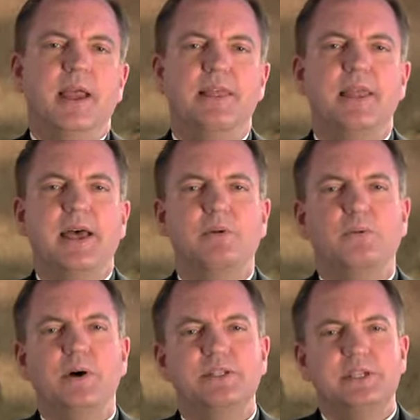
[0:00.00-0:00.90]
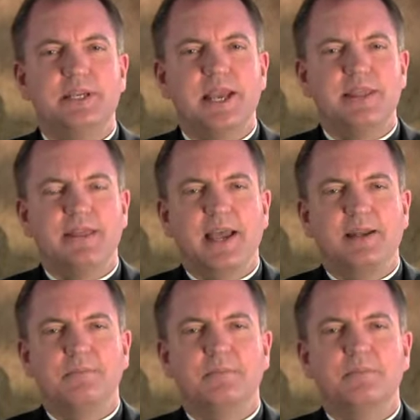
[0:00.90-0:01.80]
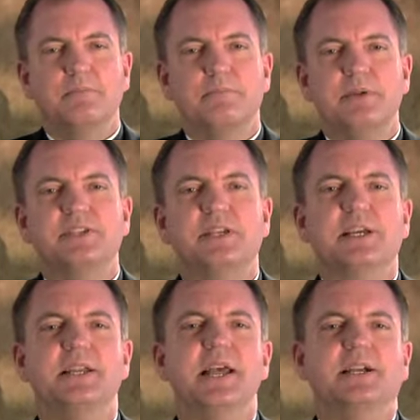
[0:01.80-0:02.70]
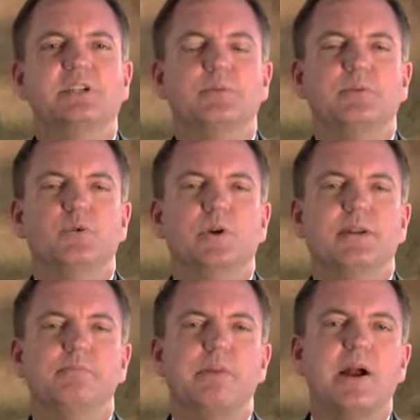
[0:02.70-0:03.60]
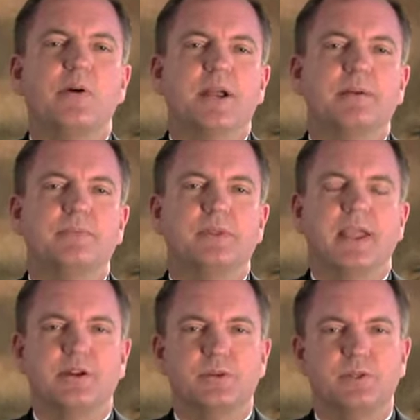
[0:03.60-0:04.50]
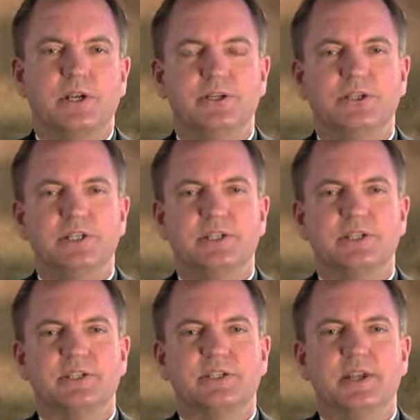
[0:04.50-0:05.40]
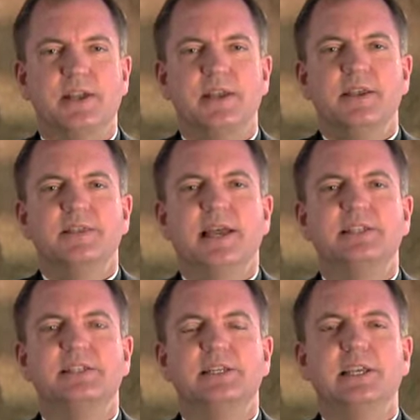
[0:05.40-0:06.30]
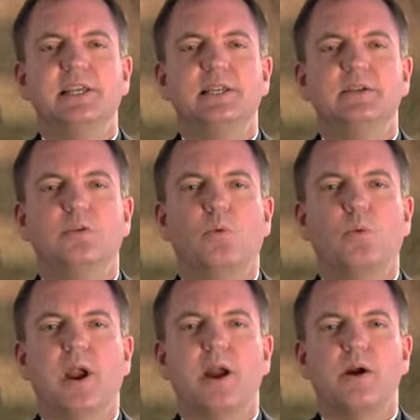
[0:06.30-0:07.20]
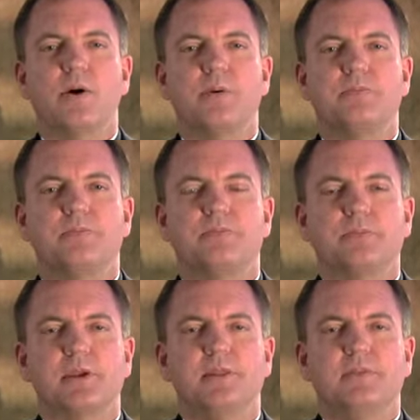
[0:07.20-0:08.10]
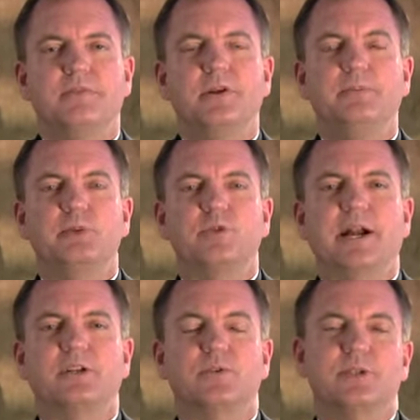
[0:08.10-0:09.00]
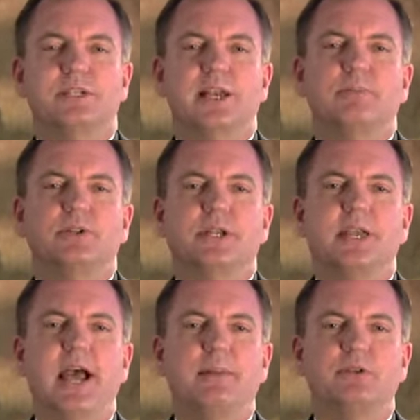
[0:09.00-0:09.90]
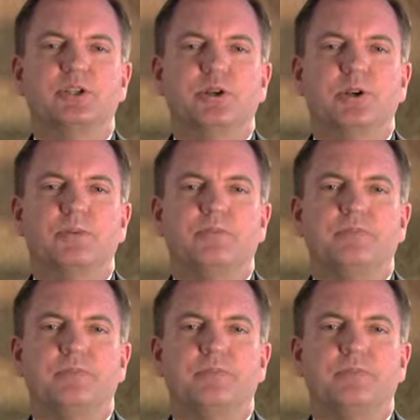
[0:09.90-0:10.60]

And that, once again, that mystic connection between Mary and her son Jesus, that scene where the film director is able to capture